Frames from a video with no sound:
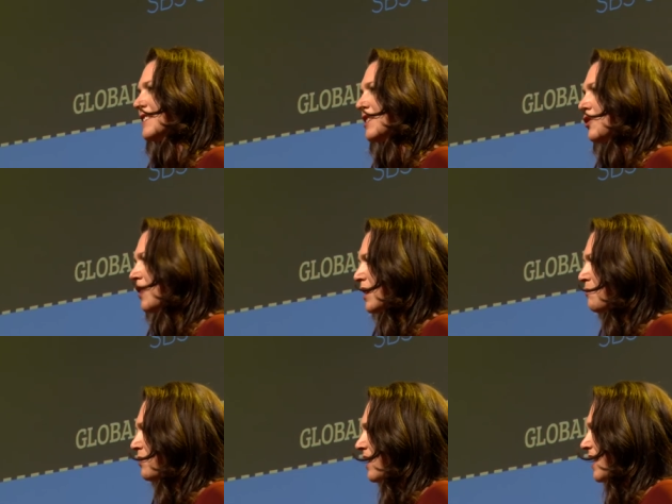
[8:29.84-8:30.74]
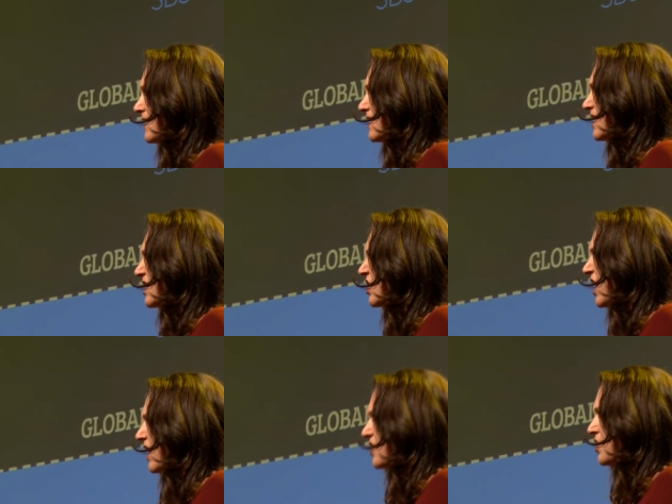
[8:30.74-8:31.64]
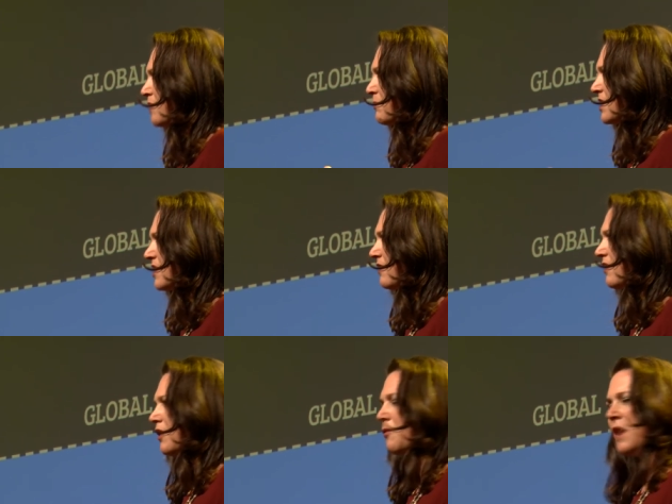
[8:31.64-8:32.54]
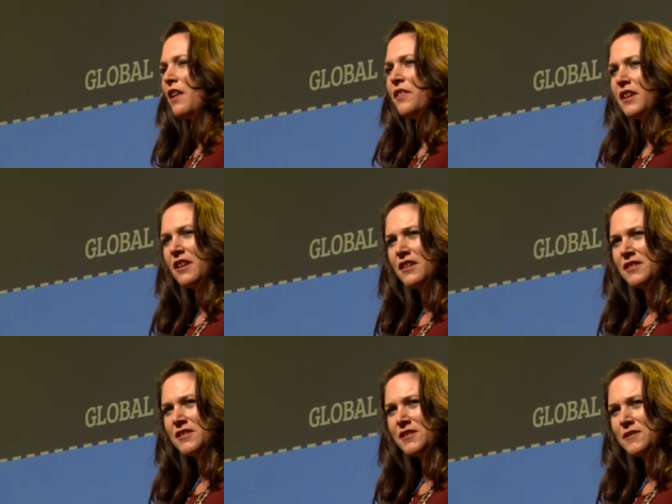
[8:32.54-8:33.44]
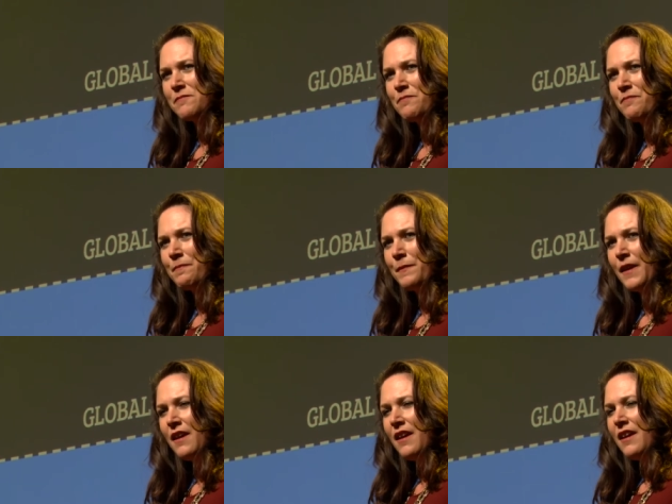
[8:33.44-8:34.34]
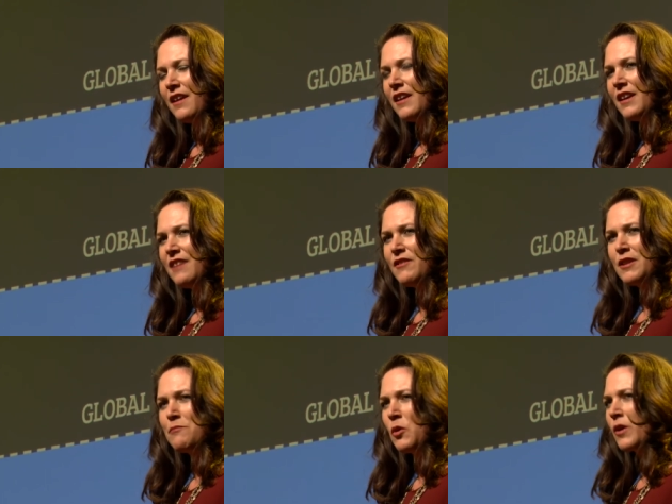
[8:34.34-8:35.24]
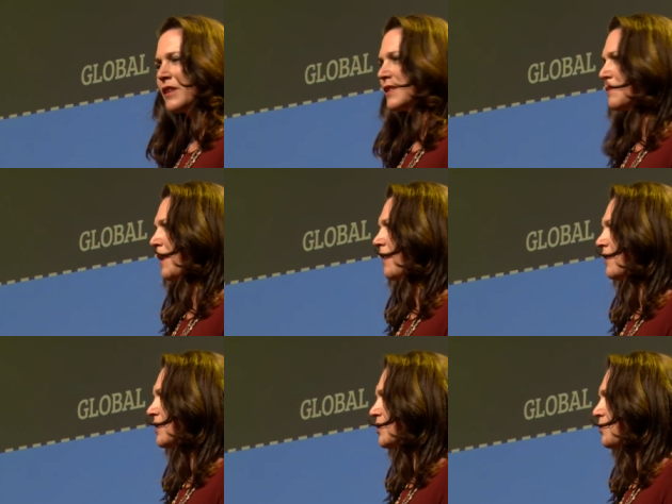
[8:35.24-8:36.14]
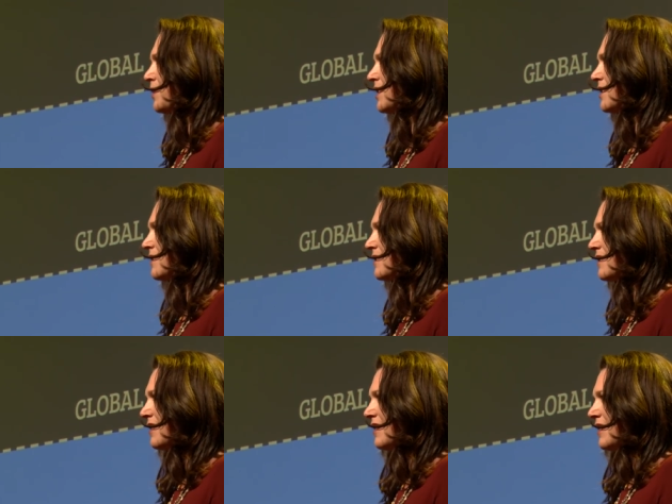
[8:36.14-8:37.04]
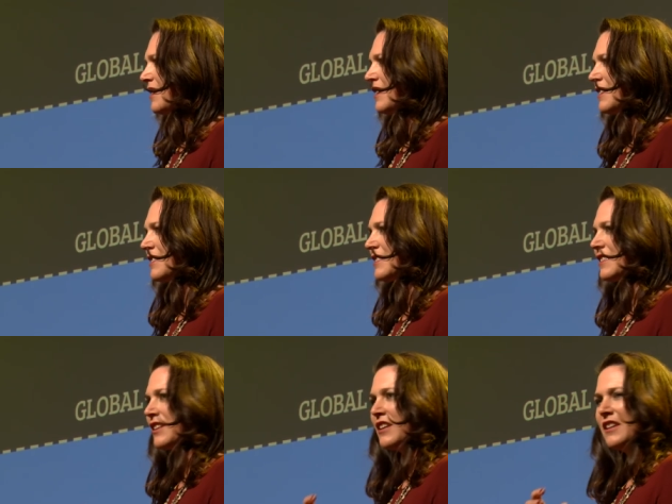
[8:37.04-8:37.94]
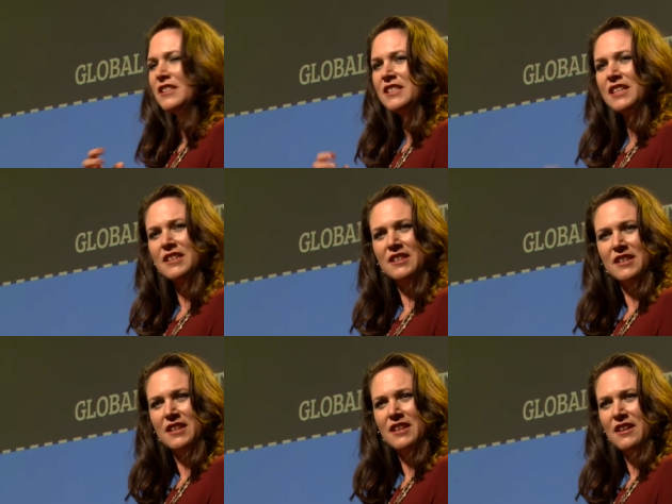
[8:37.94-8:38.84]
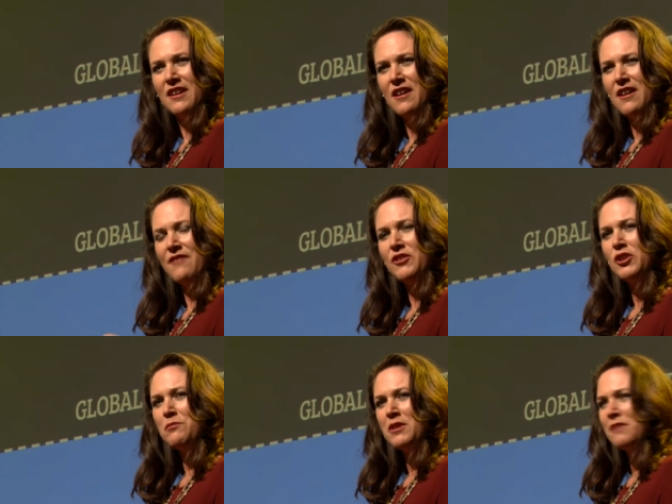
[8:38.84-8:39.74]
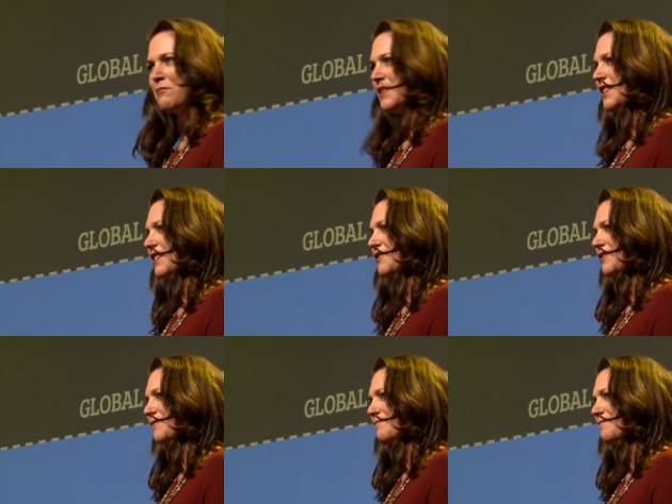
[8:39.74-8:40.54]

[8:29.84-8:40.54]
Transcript: incredible as this change in material wealth is, even more inspiring to witness is the dignity of human potential.